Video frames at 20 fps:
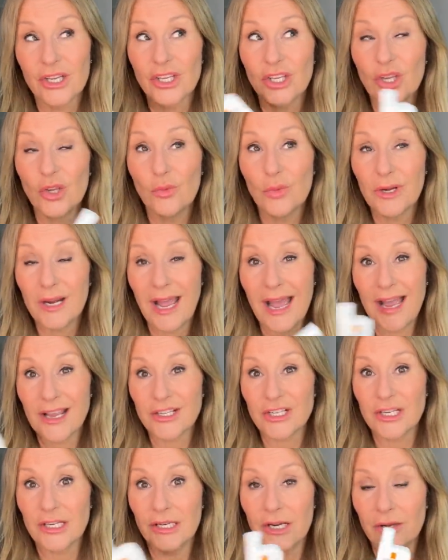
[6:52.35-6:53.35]
you would
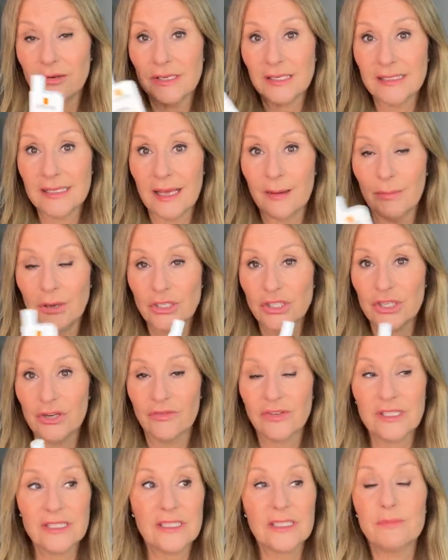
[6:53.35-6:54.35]
actually notice that much
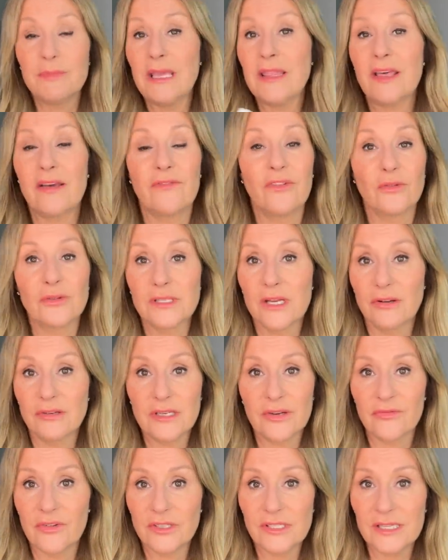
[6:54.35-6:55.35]
difference. To me, there feels no
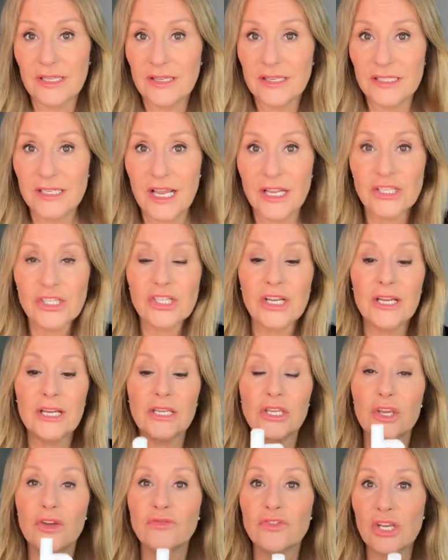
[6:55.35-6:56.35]
difference in the texture.
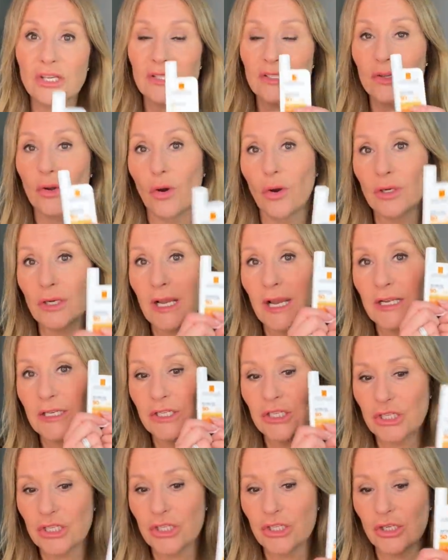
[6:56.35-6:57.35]
You've just got
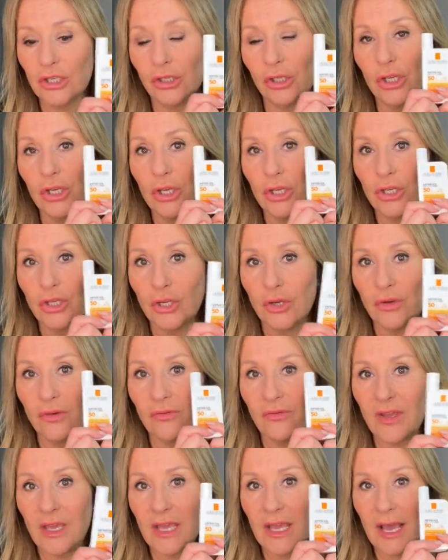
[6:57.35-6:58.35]
additional
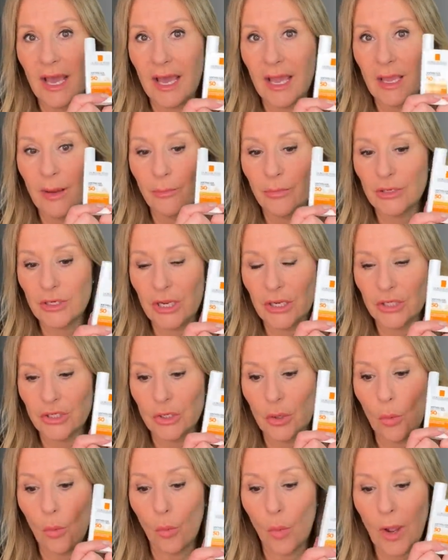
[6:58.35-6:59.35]
UVA protection.
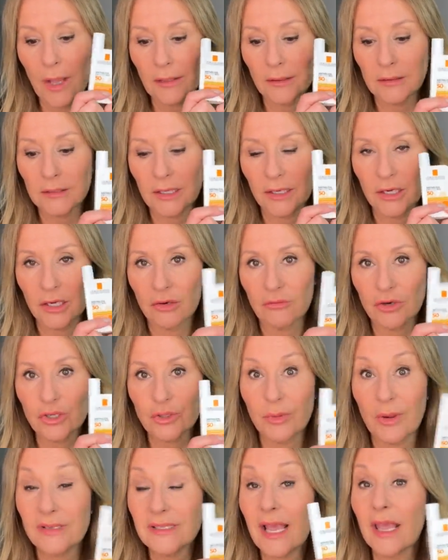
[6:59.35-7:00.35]
Well done, La
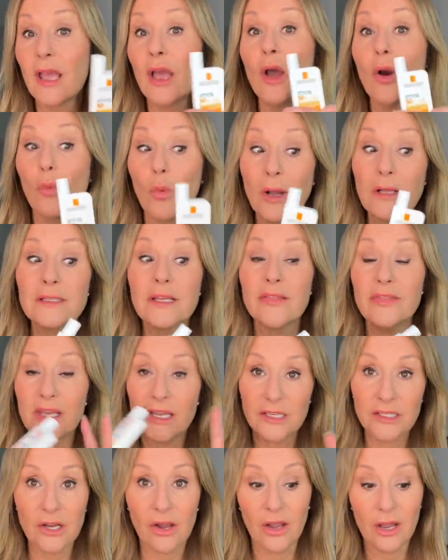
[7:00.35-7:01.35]
Roche-Posay. Well done the
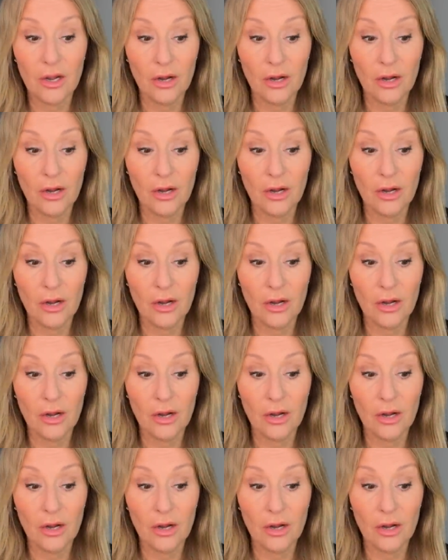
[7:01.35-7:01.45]
entire